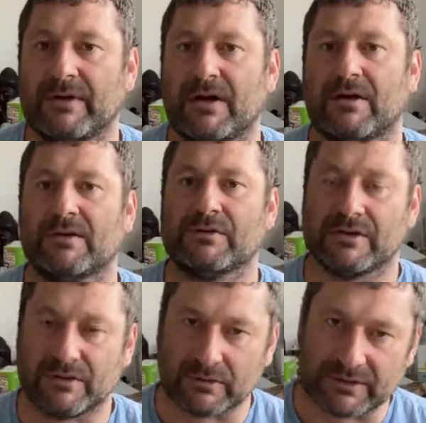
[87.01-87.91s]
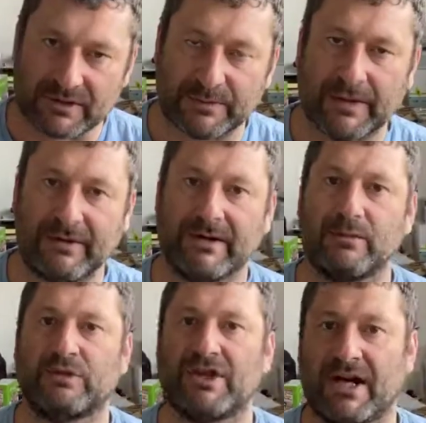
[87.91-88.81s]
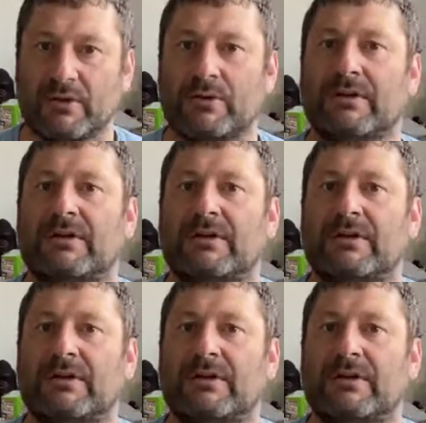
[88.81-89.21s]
I'll also talk to spirit and we'll channel